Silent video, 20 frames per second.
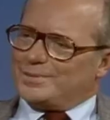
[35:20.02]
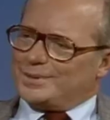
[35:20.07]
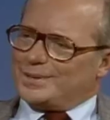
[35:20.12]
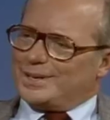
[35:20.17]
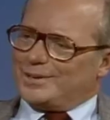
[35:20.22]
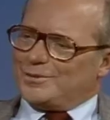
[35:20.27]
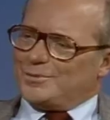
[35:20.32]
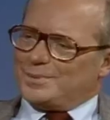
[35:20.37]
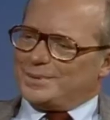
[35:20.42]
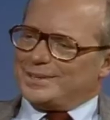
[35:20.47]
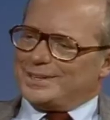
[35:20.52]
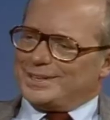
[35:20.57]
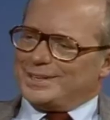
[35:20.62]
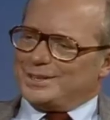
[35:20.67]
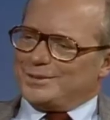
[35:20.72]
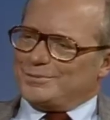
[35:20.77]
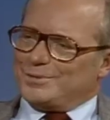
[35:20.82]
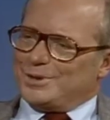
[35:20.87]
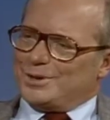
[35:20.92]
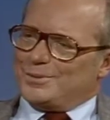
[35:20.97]
the government
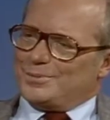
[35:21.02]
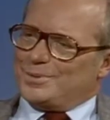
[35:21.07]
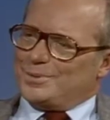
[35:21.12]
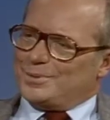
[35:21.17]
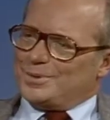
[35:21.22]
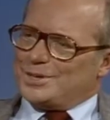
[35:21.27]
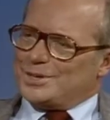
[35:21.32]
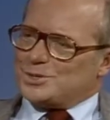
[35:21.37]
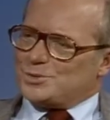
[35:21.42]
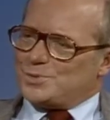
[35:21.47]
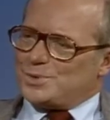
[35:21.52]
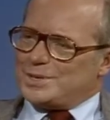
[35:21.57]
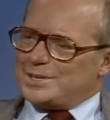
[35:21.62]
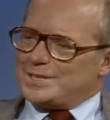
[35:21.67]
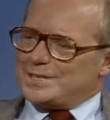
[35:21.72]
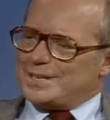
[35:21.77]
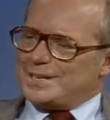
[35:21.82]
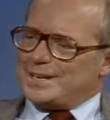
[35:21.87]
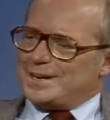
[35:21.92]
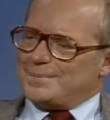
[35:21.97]
getting involved. Does
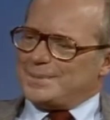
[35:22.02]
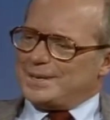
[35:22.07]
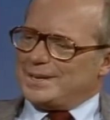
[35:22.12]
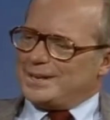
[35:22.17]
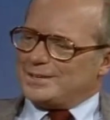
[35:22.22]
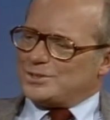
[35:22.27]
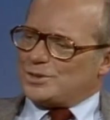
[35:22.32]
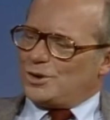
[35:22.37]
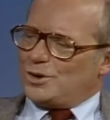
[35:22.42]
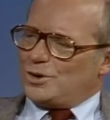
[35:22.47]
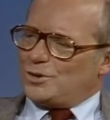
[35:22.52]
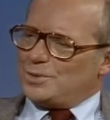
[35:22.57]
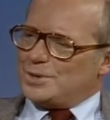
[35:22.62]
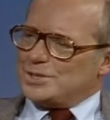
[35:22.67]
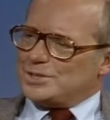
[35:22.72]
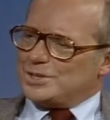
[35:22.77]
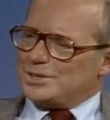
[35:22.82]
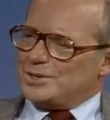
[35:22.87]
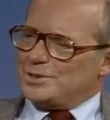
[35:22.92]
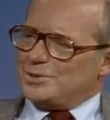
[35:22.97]
one take, I mean, that's
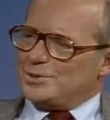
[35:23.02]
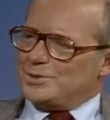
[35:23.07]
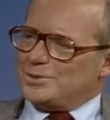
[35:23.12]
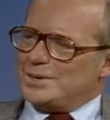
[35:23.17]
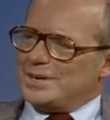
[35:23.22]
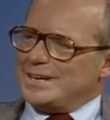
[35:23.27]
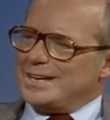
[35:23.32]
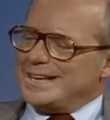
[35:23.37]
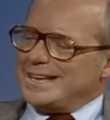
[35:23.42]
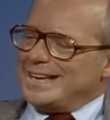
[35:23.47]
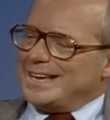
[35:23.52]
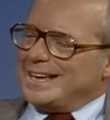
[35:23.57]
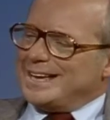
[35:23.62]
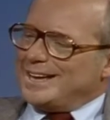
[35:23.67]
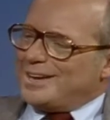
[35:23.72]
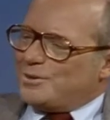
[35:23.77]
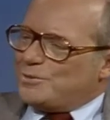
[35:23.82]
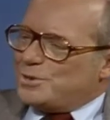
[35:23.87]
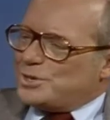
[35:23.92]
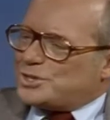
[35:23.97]
always, a, you, you,
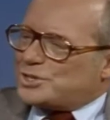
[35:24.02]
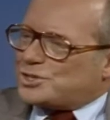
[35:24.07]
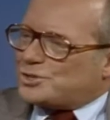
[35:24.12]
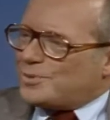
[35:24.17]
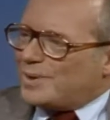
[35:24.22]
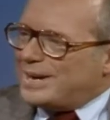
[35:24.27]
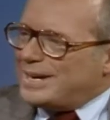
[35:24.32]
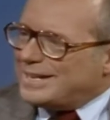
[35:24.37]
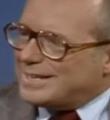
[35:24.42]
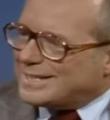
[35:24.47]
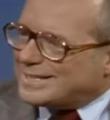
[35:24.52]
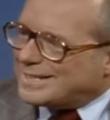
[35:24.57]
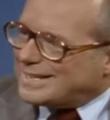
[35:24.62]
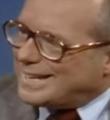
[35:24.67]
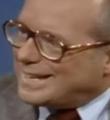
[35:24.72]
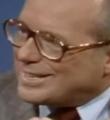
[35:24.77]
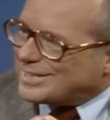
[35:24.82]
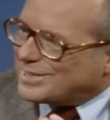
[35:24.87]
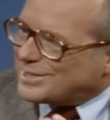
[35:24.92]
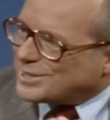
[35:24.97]
restraint is
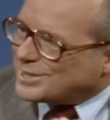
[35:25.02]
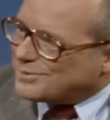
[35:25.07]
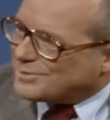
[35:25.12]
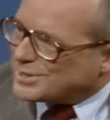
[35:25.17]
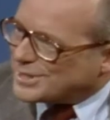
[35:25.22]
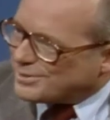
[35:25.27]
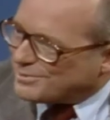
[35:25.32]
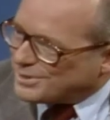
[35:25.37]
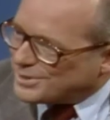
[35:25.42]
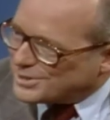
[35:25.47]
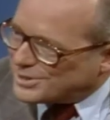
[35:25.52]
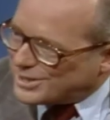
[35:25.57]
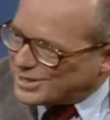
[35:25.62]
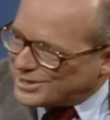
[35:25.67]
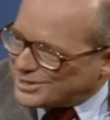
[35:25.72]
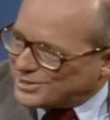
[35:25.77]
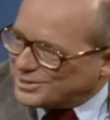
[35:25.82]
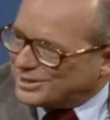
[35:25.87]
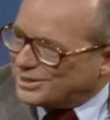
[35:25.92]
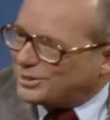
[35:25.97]
the essence of
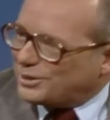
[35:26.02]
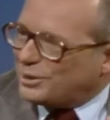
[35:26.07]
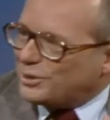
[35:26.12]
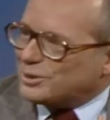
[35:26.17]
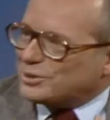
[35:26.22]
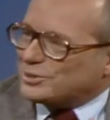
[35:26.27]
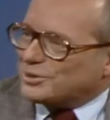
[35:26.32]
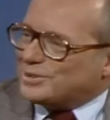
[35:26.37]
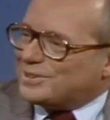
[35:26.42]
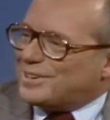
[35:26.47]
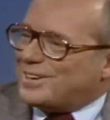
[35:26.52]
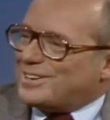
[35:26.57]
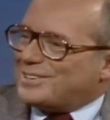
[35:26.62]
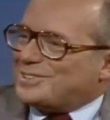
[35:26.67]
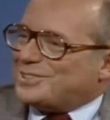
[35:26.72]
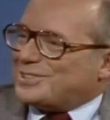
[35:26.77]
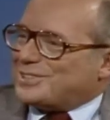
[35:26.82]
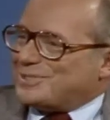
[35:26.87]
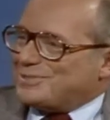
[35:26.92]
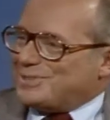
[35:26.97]
civilization and culture, not
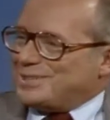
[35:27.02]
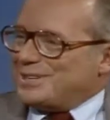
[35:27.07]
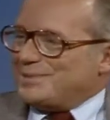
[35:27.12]
just of right.